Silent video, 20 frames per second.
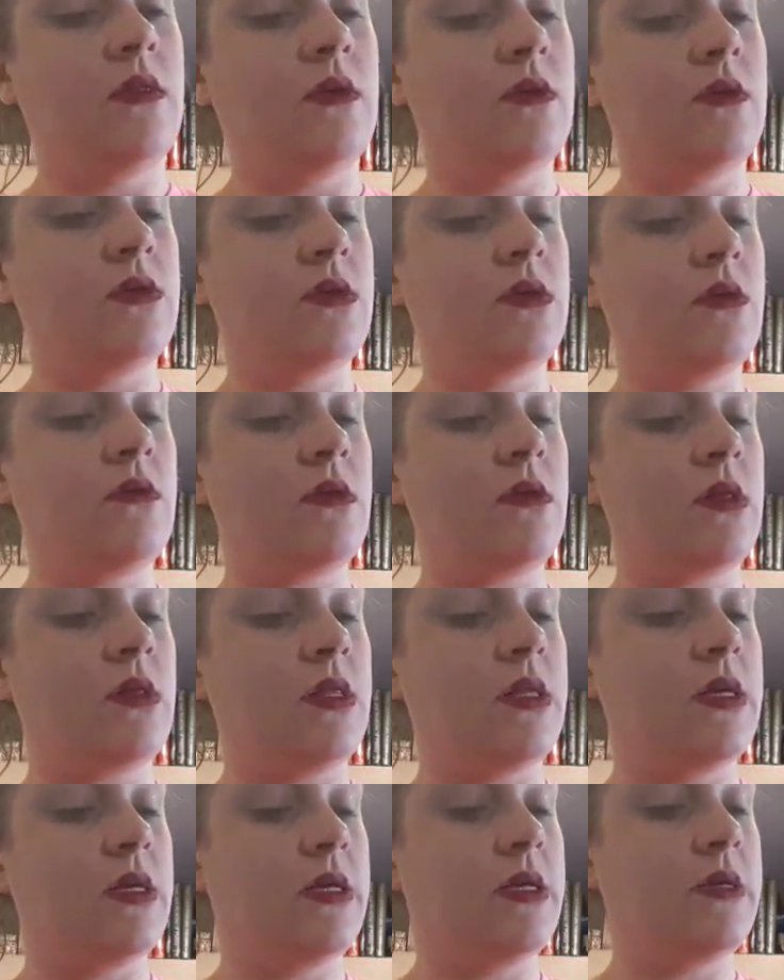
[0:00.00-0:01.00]
those little
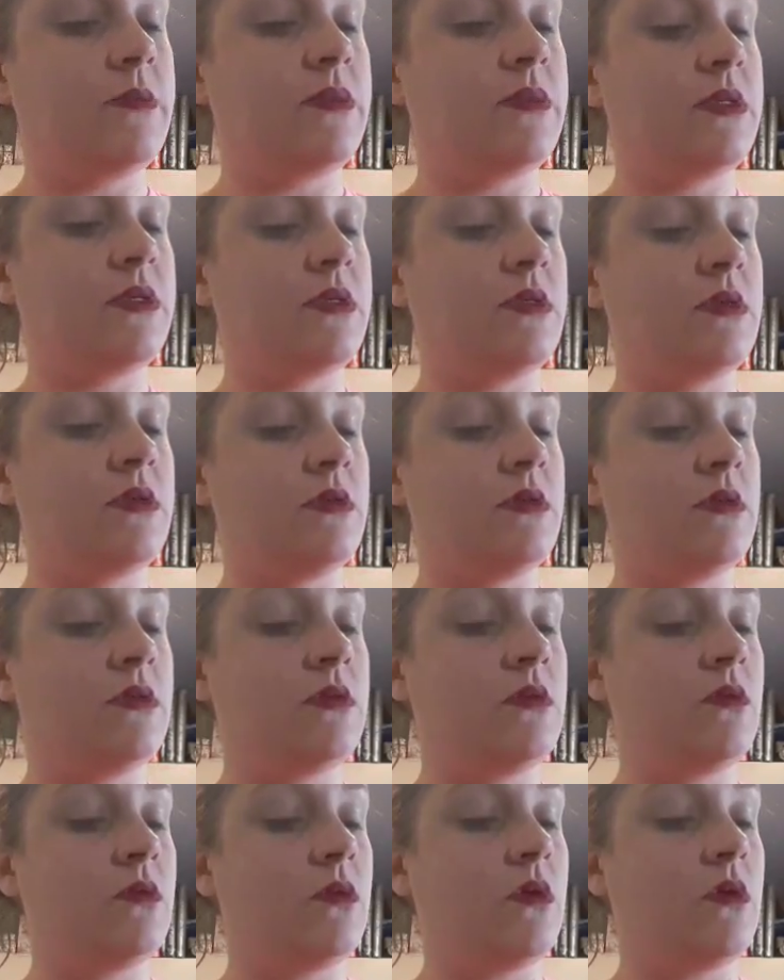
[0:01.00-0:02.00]
clips
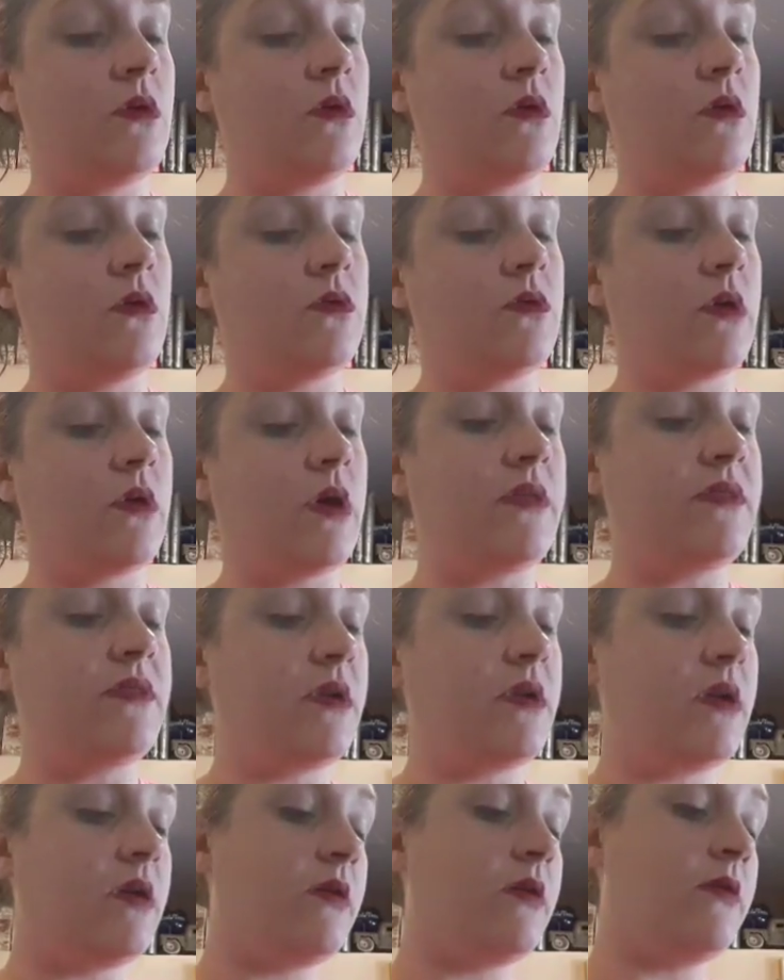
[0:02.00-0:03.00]
will hold right
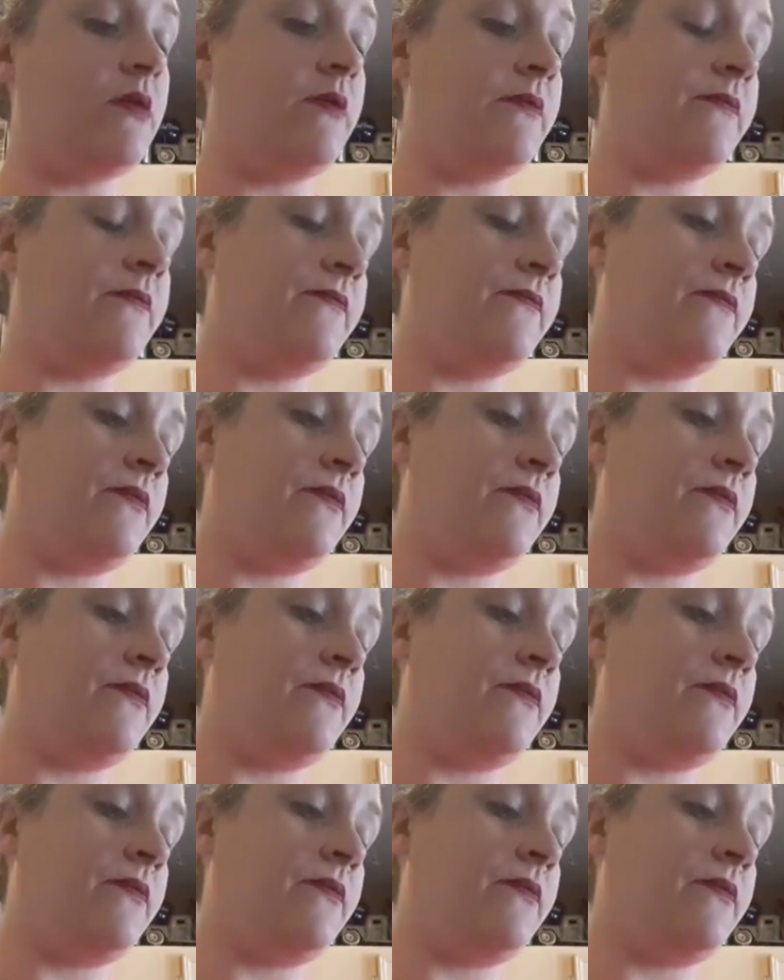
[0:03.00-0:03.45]
there.